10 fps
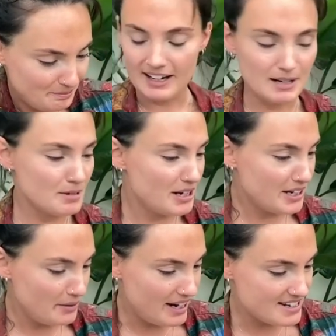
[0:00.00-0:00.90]
And I'm going to
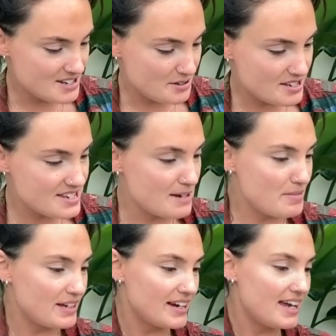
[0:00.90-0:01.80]
go ahead and do the same
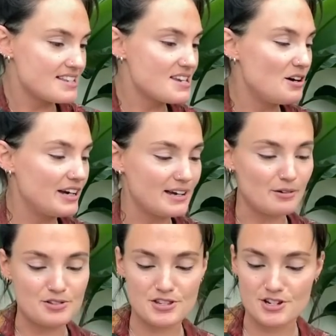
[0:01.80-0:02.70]
thing again, tie it
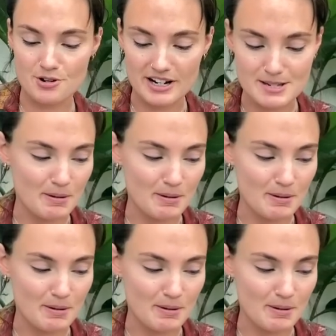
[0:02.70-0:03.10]
onto the trellis,